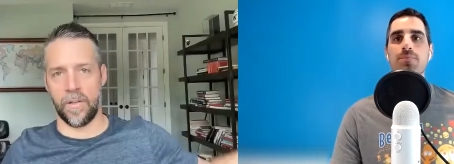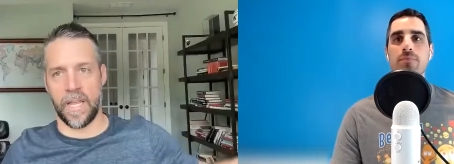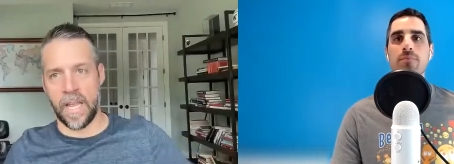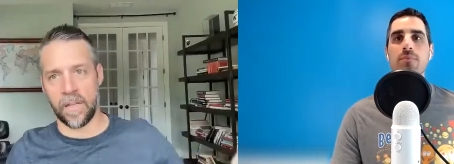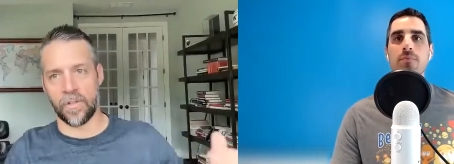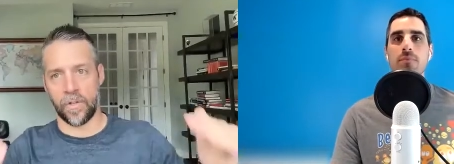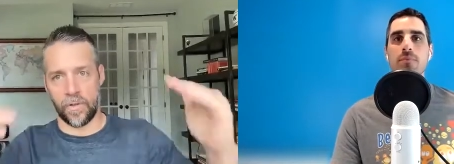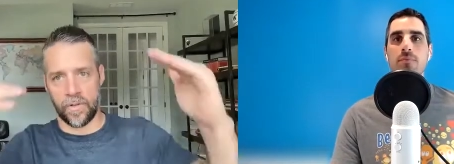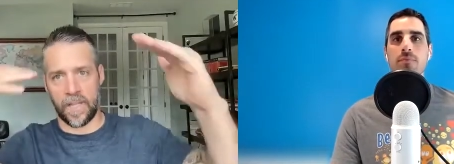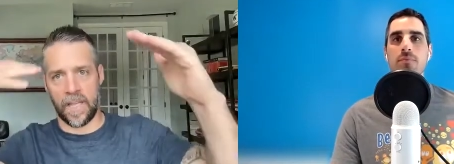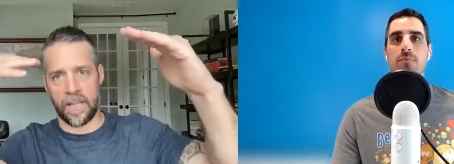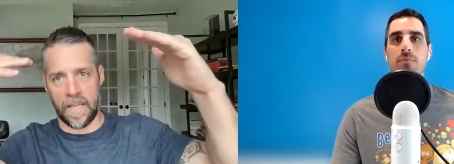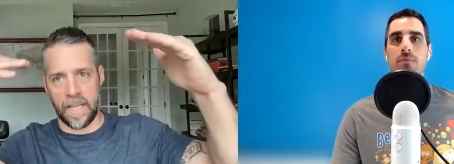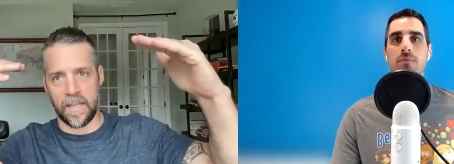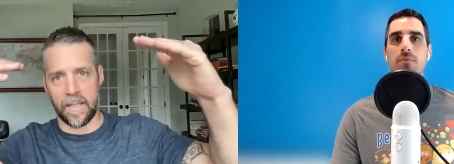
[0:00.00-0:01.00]
Speaker 1: the answers
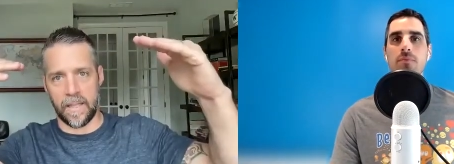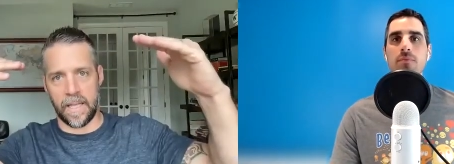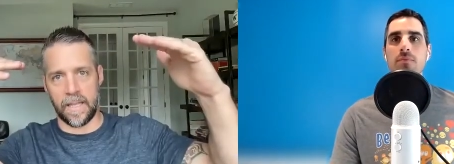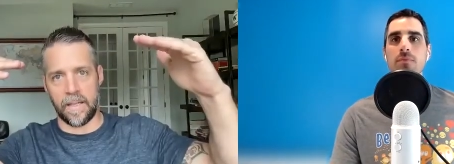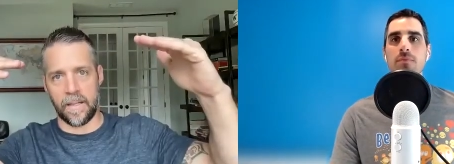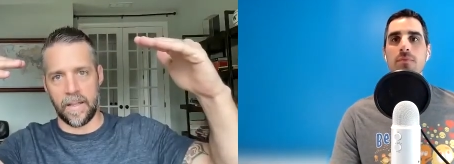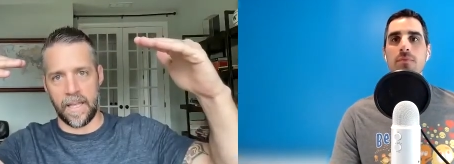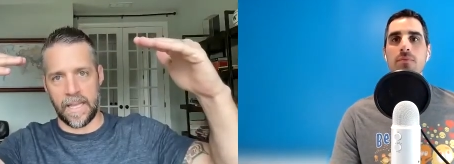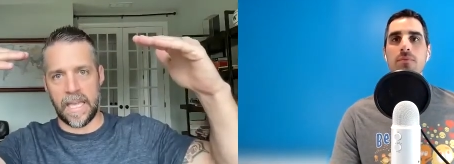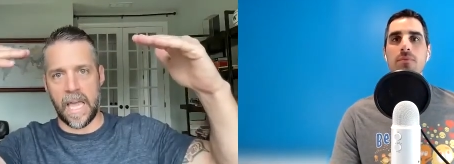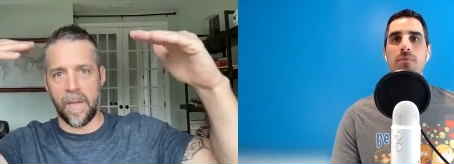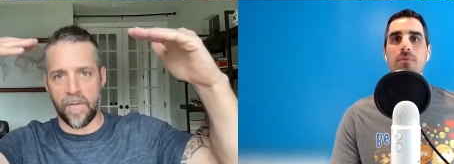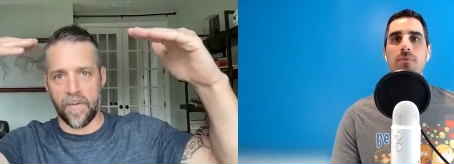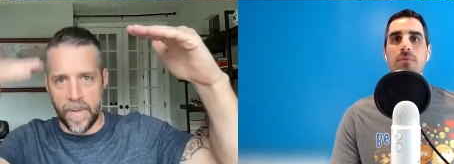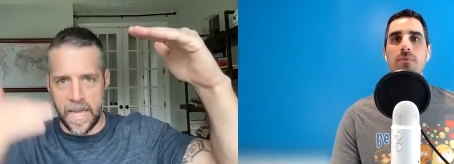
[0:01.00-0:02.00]
that they, they, they
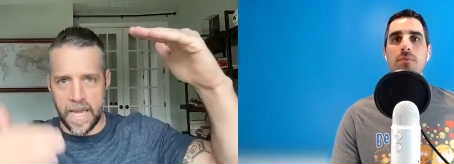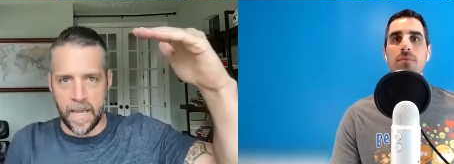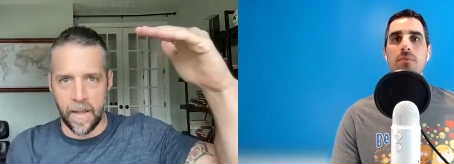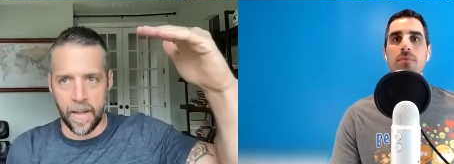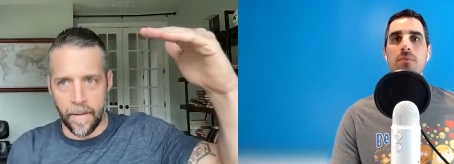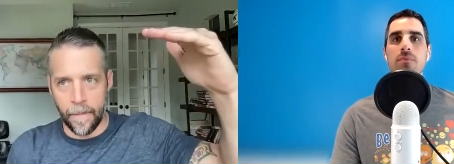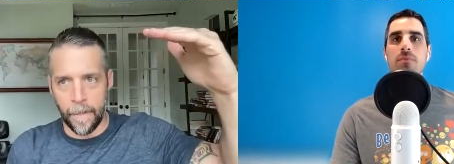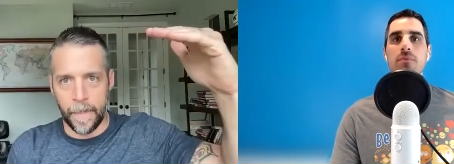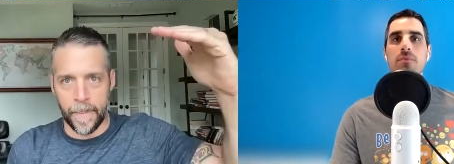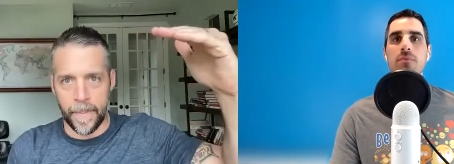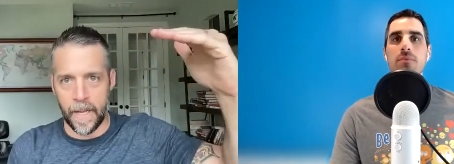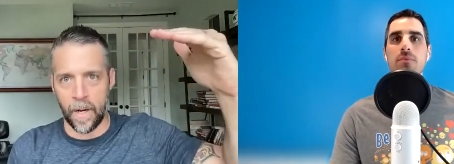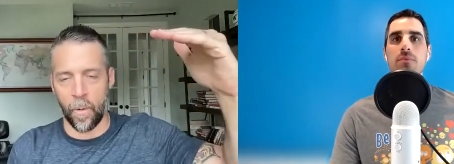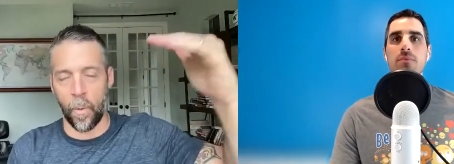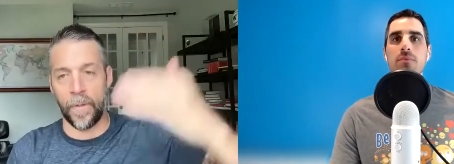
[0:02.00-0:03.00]
gave me
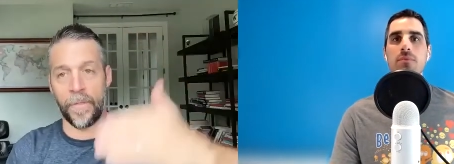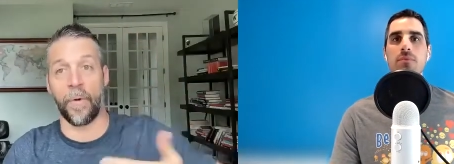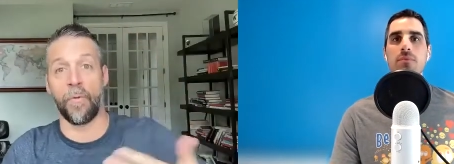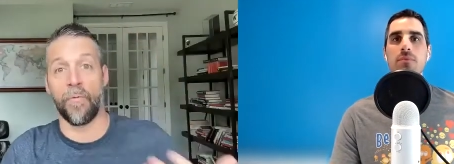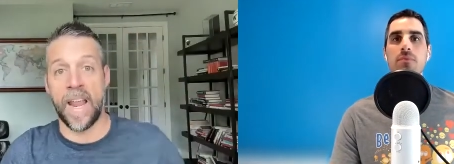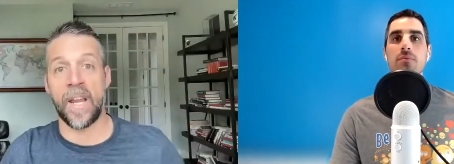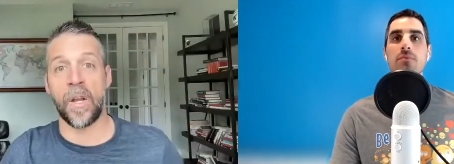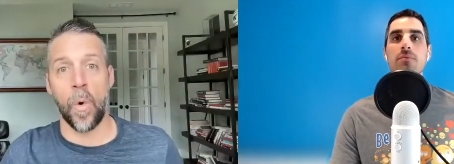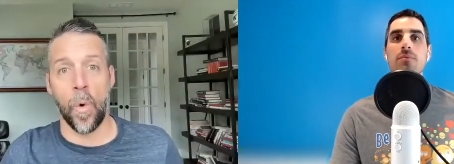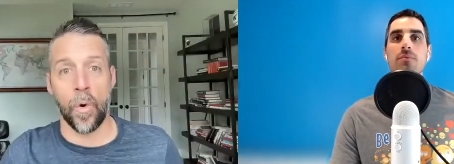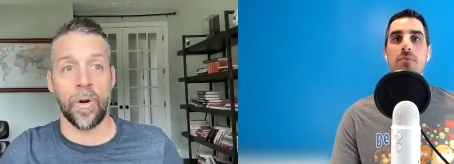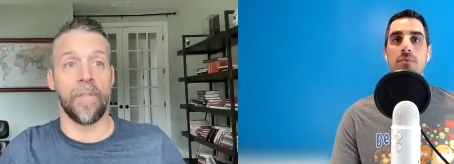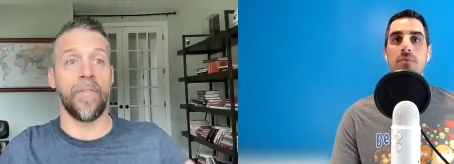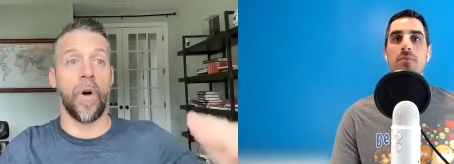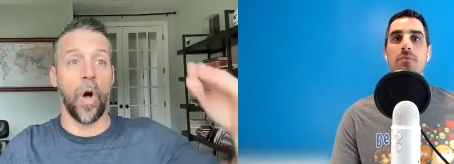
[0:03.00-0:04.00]
you know what the rank
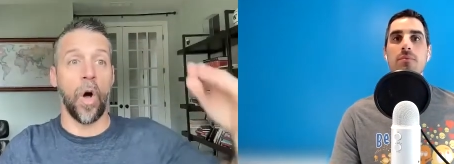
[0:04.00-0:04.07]
order of